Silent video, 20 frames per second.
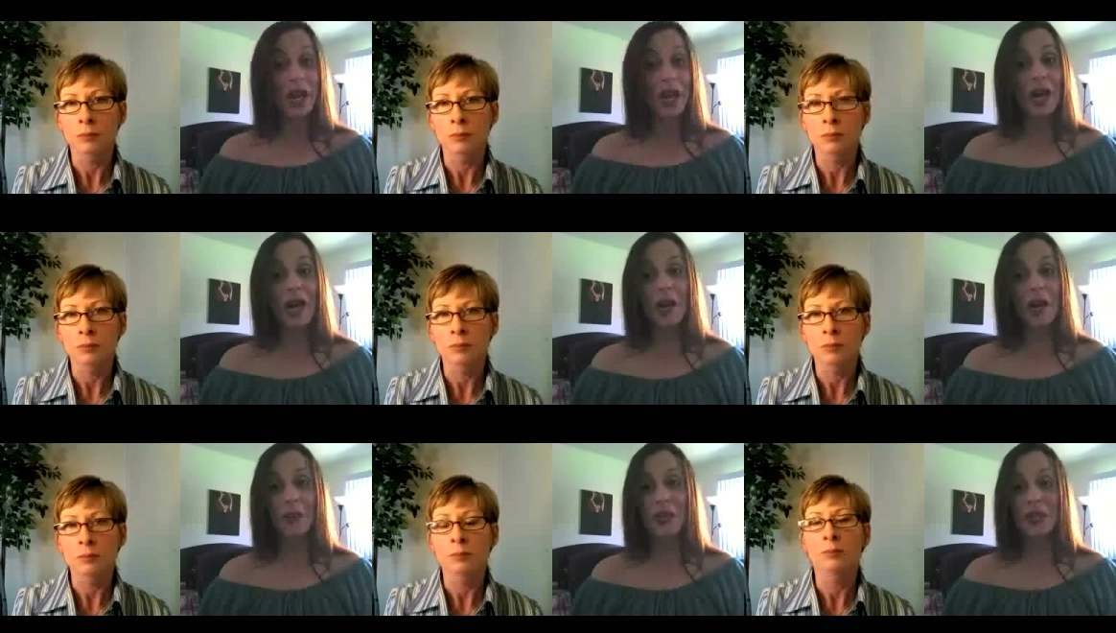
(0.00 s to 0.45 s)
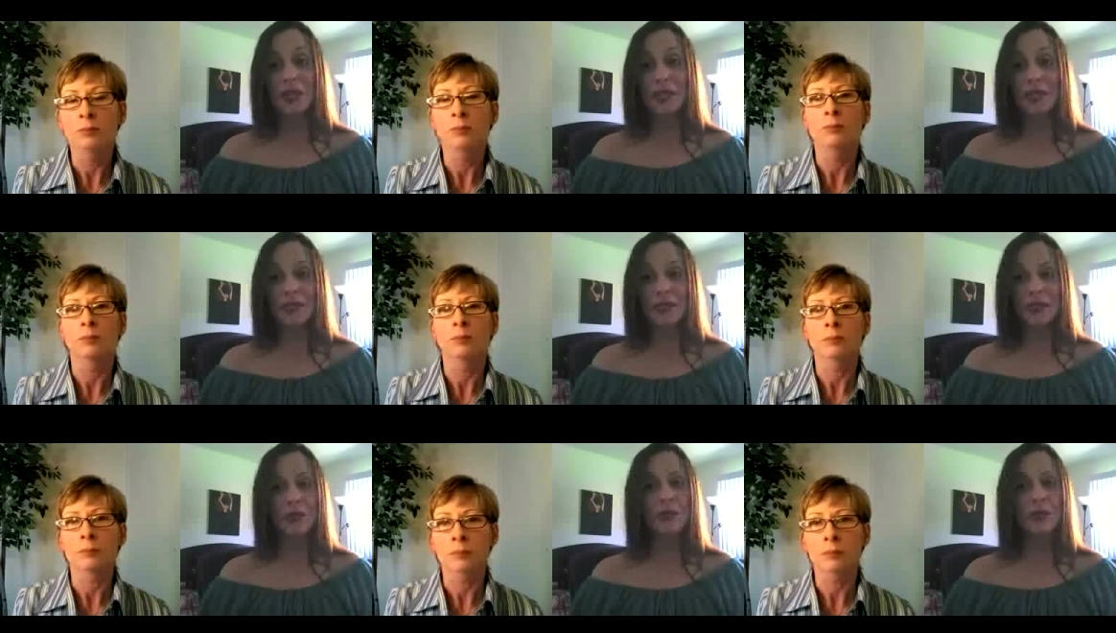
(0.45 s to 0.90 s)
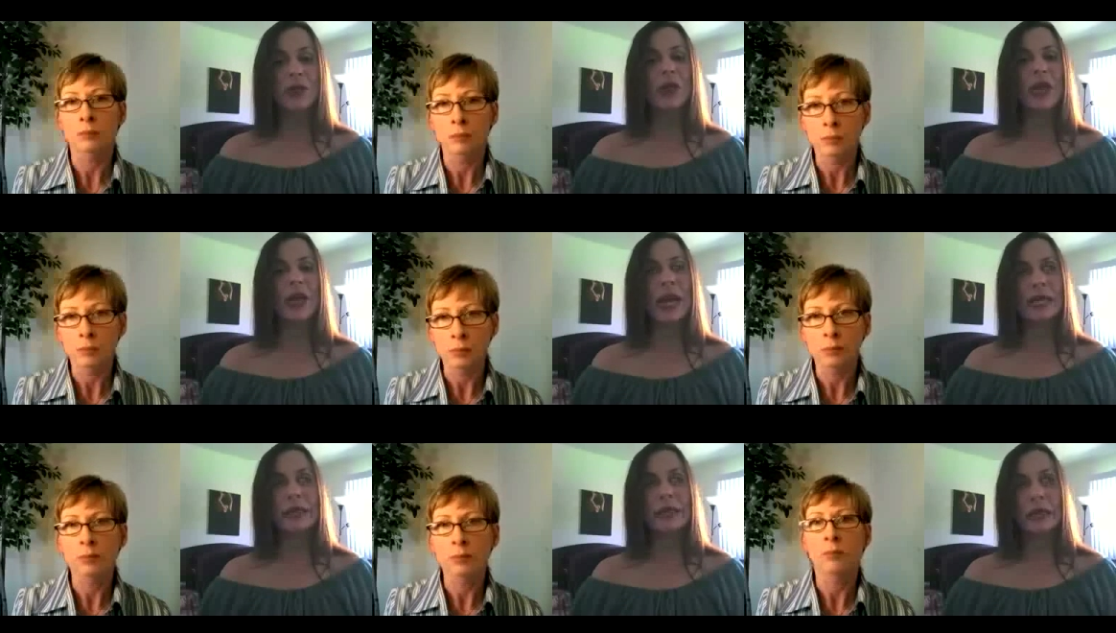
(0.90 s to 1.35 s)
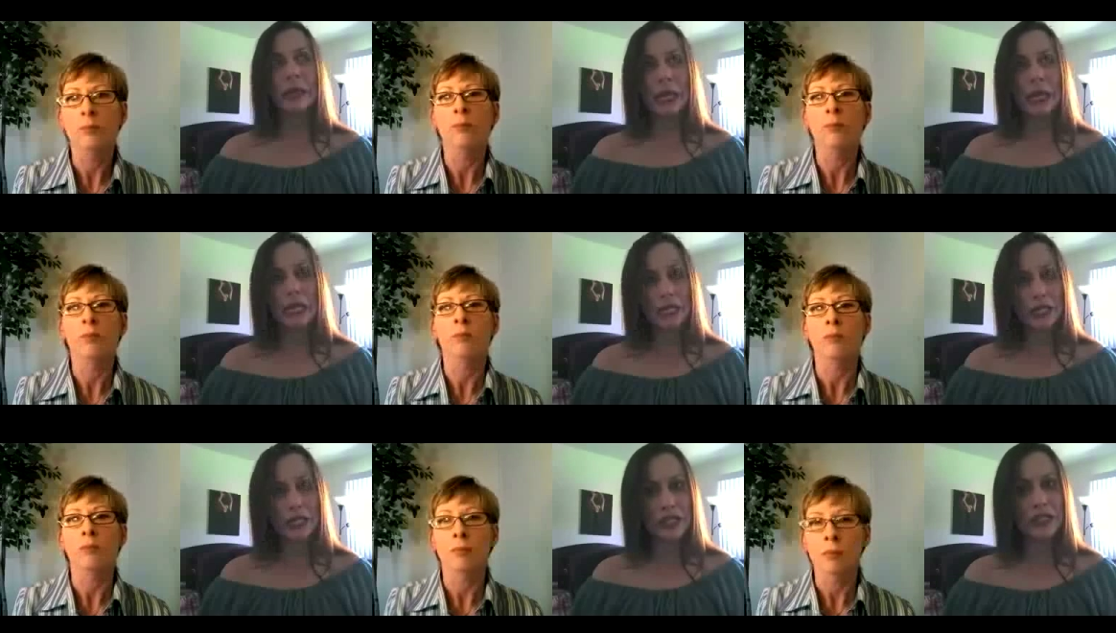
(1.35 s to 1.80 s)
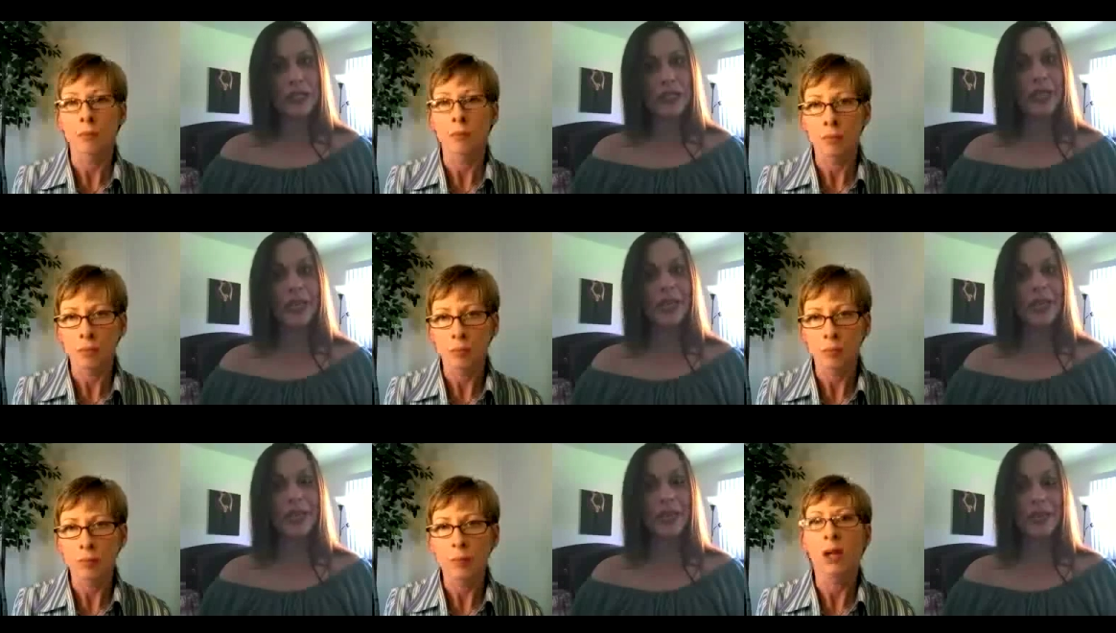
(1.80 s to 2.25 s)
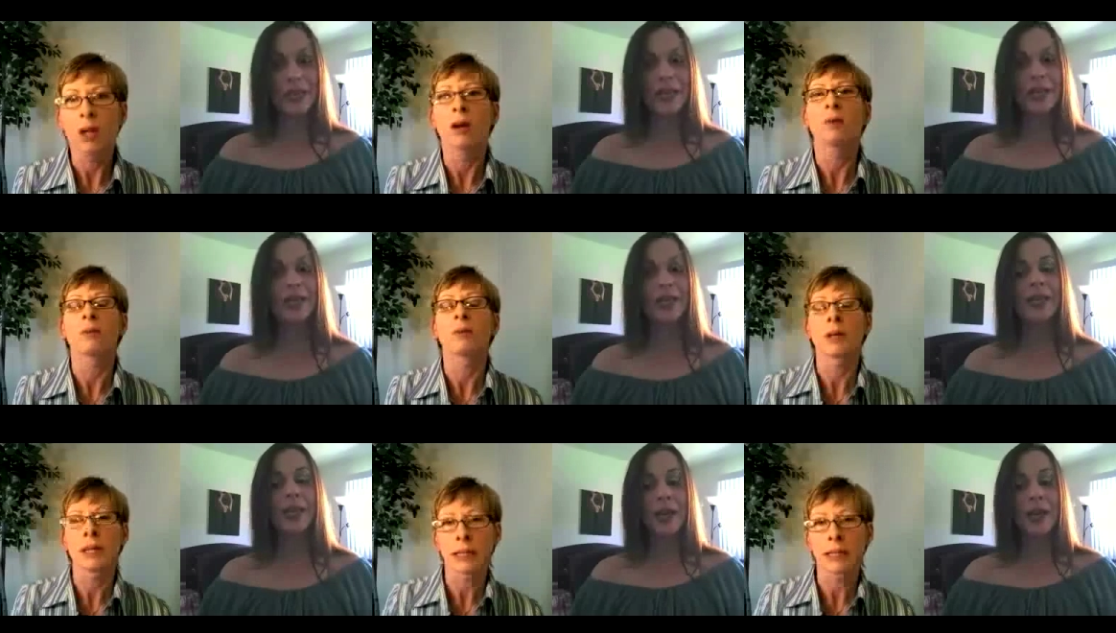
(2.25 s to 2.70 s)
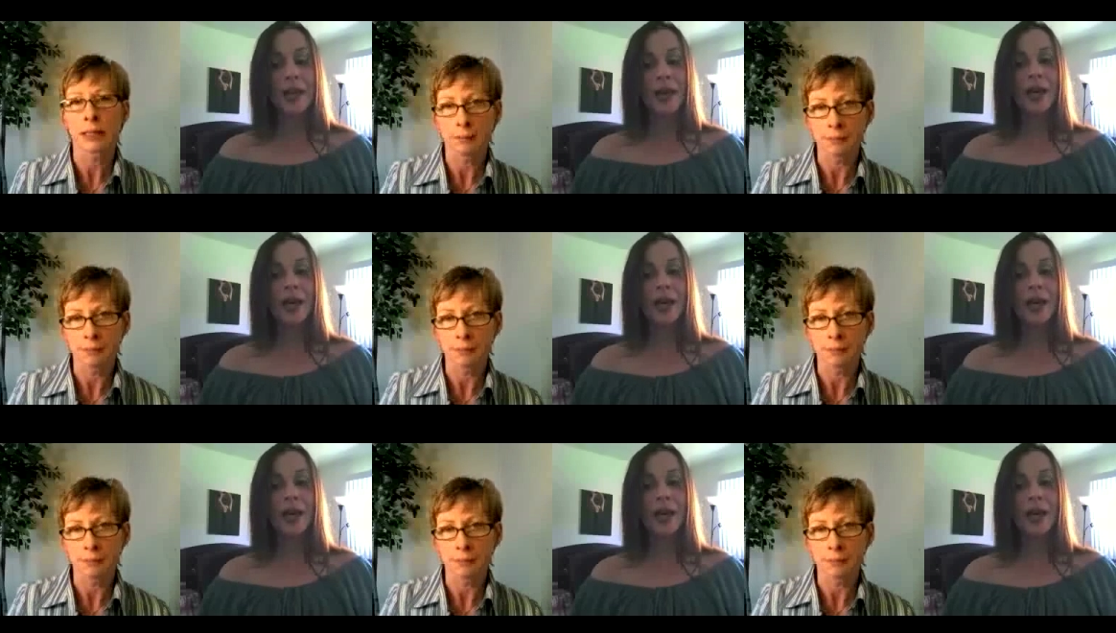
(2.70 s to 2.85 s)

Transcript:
Speaker 1: Um, it's Google Analyzer, I think. Right.